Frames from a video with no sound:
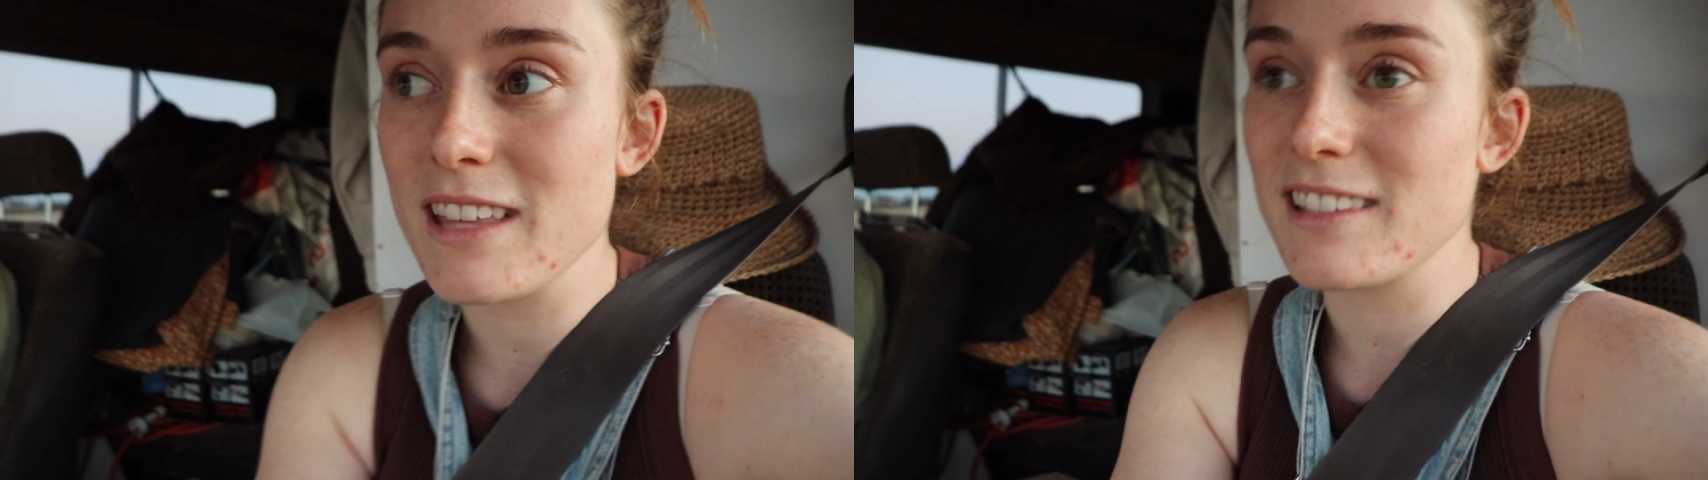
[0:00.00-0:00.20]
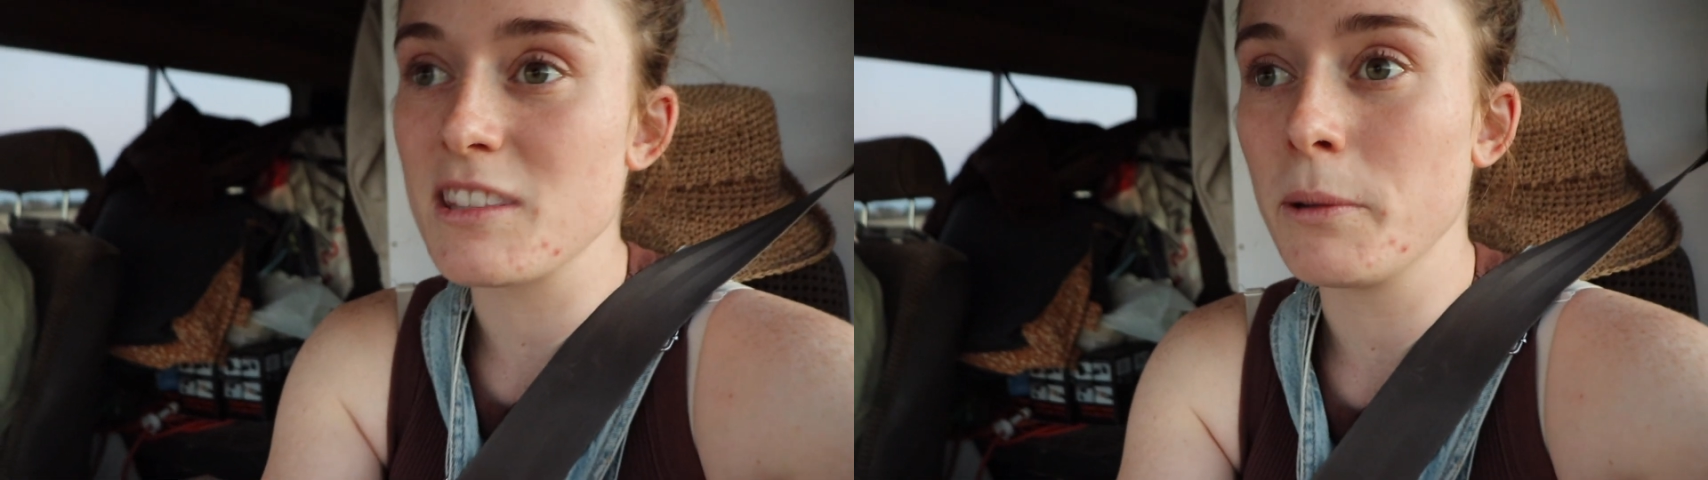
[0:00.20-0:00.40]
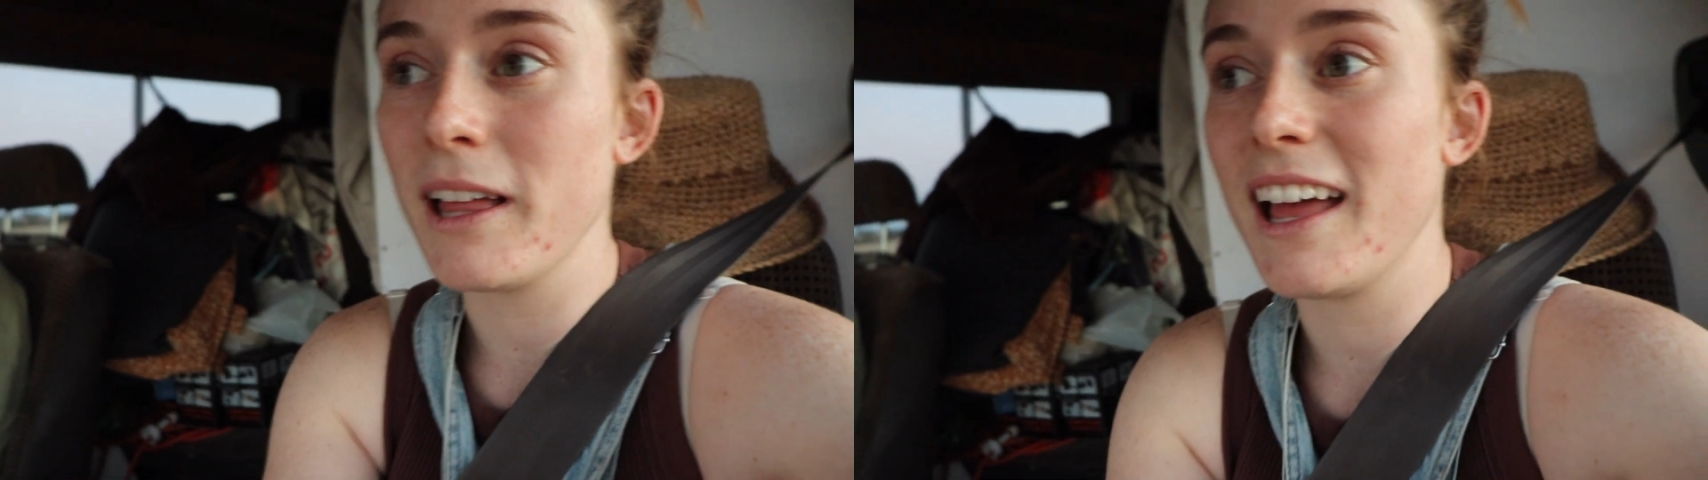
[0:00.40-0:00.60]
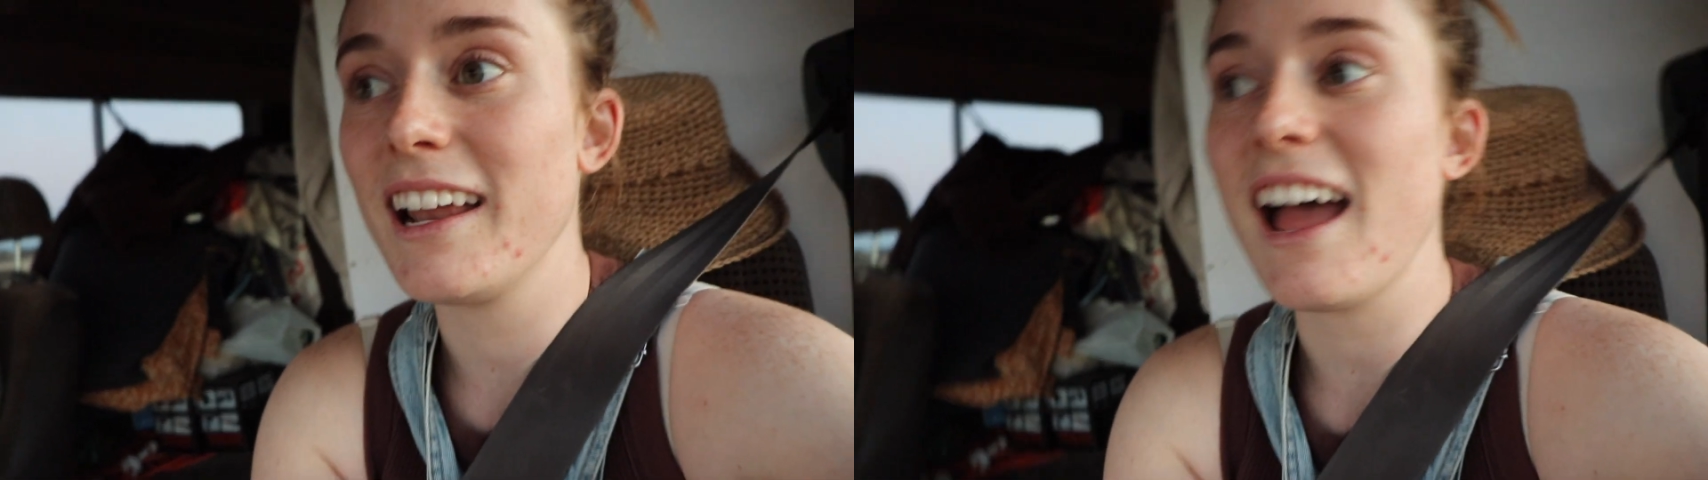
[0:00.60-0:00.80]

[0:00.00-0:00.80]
that's the plan,